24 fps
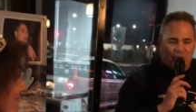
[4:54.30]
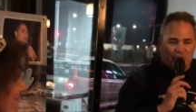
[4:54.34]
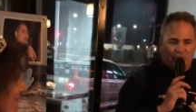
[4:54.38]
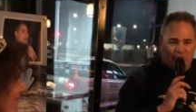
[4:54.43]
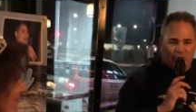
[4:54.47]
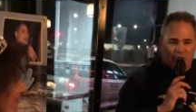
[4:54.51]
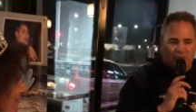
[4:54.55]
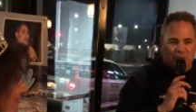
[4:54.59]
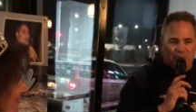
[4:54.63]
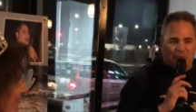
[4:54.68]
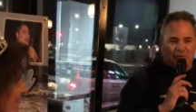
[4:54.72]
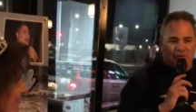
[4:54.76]

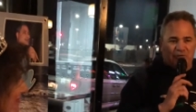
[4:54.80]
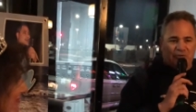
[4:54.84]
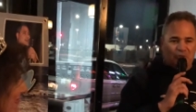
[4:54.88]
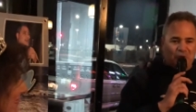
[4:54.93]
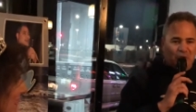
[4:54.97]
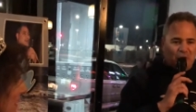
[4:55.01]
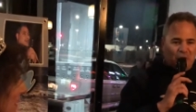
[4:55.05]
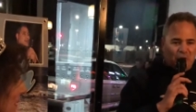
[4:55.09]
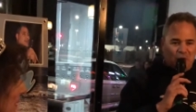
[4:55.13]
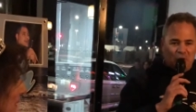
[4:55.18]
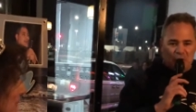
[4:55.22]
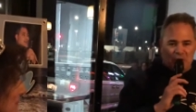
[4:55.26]
Christmas,
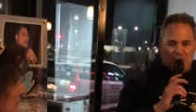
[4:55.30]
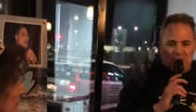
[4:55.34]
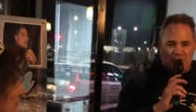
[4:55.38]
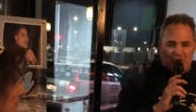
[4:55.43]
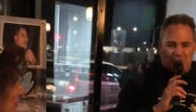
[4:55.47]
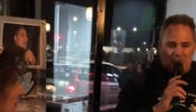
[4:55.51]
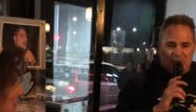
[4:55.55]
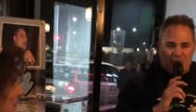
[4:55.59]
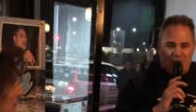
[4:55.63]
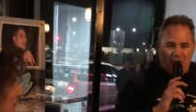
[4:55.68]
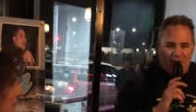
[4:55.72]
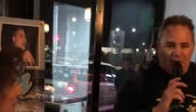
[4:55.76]
and New
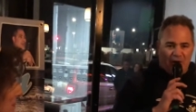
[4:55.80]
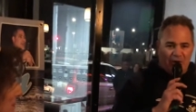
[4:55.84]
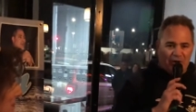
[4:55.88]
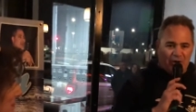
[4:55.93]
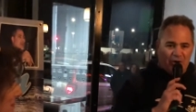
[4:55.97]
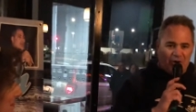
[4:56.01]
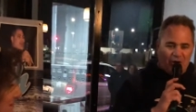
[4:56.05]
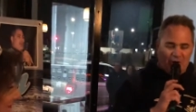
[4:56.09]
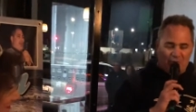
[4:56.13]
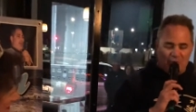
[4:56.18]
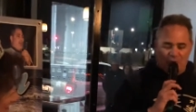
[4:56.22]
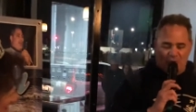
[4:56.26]
Year's
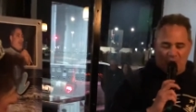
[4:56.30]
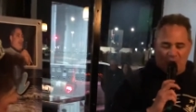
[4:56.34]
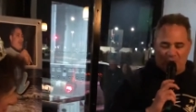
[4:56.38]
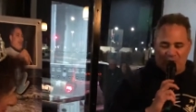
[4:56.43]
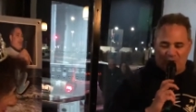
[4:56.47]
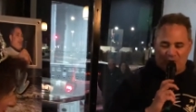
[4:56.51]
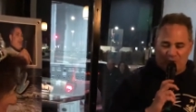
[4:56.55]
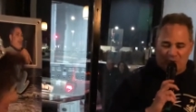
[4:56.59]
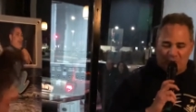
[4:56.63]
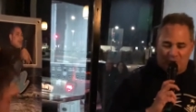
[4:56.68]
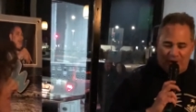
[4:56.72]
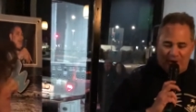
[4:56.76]
party all
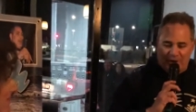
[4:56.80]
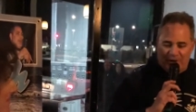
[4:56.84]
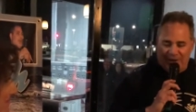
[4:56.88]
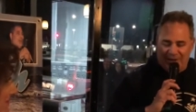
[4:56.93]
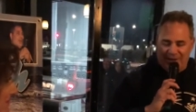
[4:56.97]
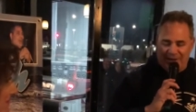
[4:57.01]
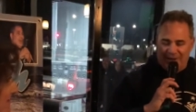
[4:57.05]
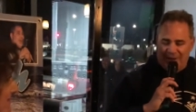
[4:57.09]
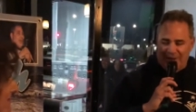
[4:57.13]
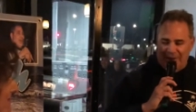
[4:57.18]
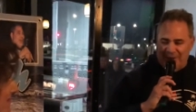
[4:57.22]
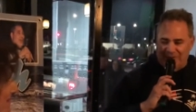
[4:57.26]
rolled in one